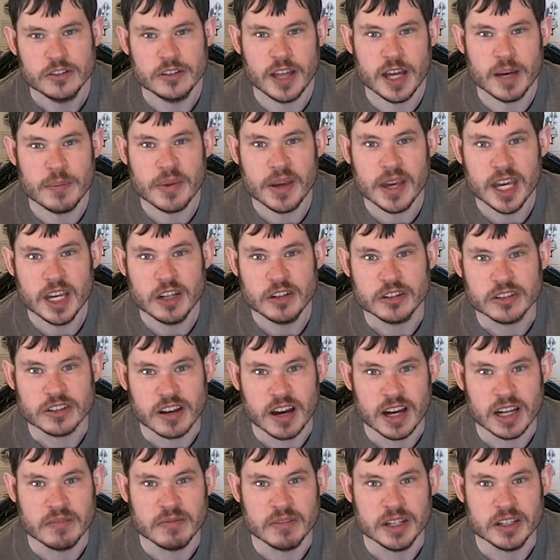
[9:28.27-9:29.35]
So that page is
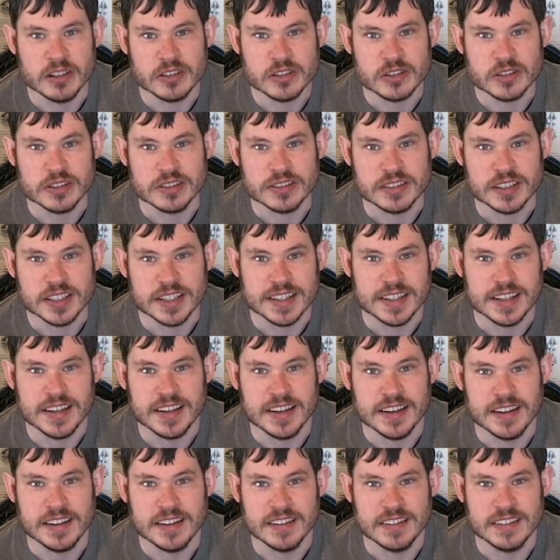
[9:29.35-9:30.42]
kind of interesting
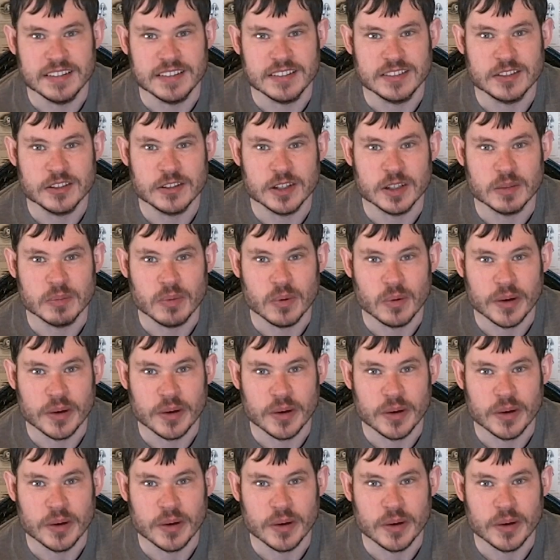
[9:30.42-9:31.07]
and a turning